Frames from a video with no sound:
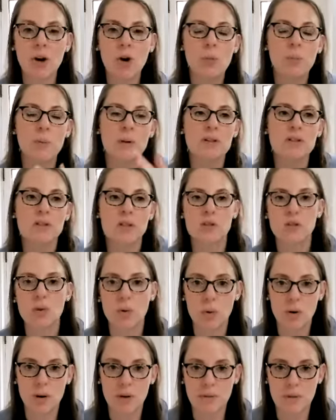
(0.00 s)
opens the
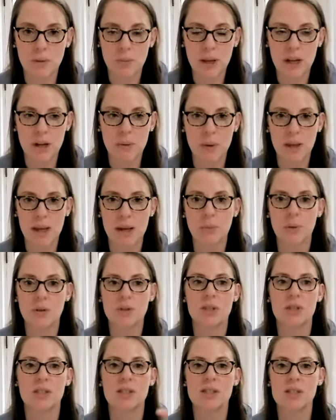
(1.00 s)
door for me to be able
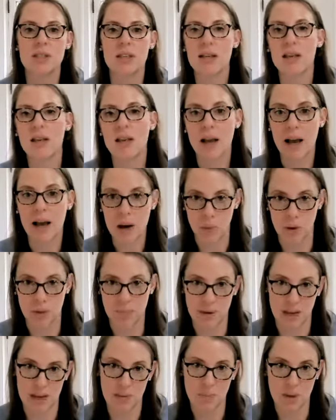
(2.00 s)
to see how it
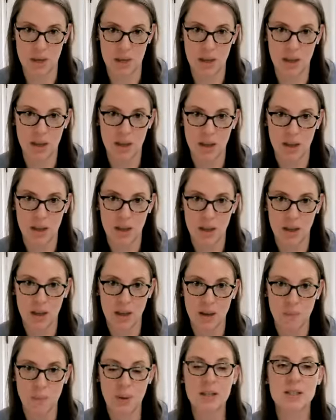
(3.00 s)
might be,
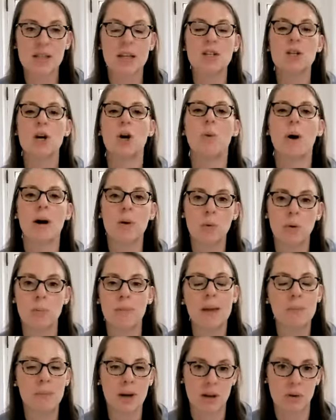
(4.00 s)
because I know I will
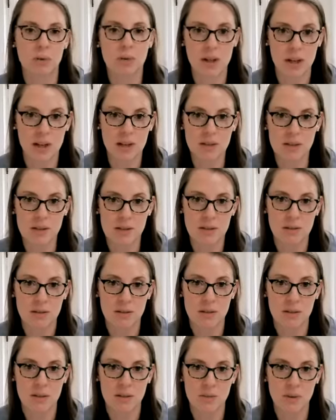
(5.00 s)
meet my own needs.
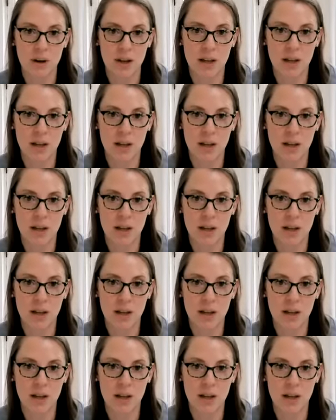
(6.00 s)
Right.